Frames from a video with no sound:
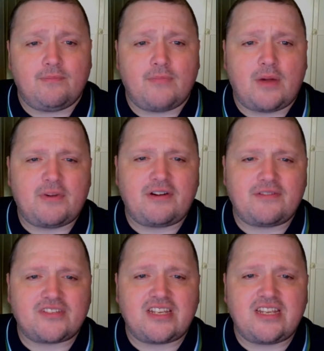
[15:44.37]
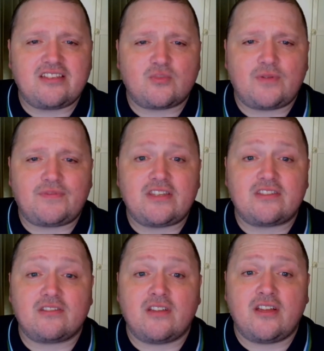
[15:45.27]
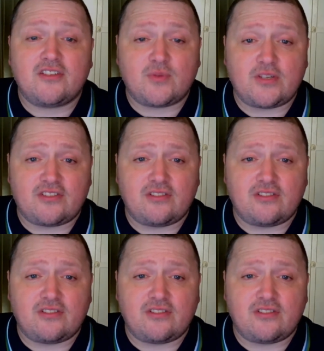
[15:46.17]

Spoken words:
Momirovsky switched